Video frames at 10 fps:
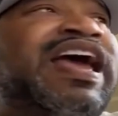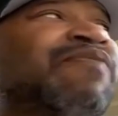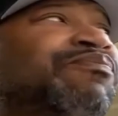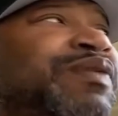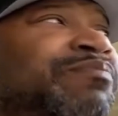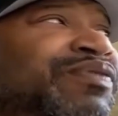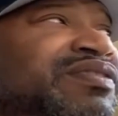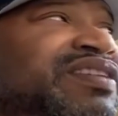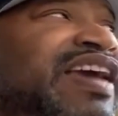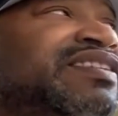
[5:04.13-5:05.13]
have been
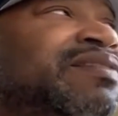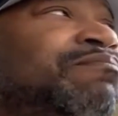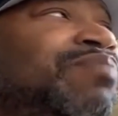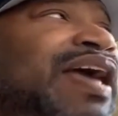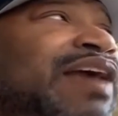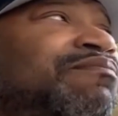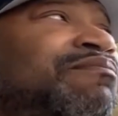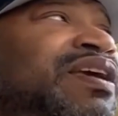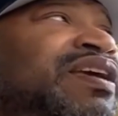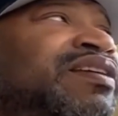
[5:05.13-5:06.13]
protecting black
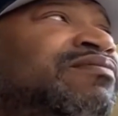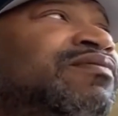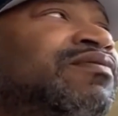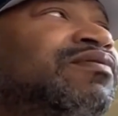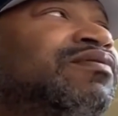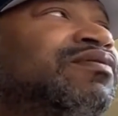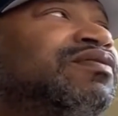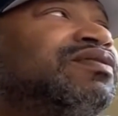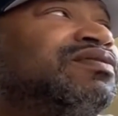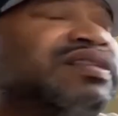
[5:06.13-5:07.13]
men
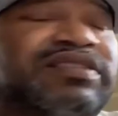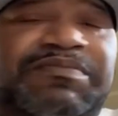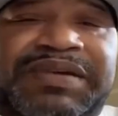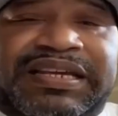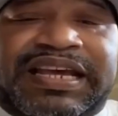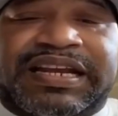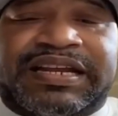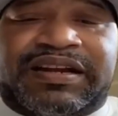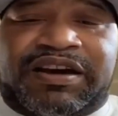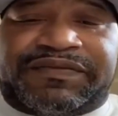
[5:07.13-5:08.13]
since the
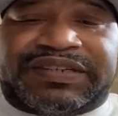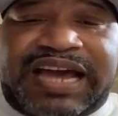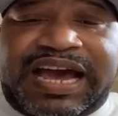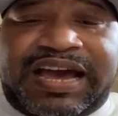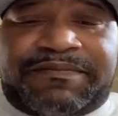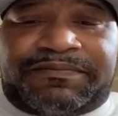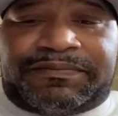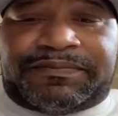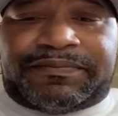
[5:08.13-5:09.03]
beginning of time.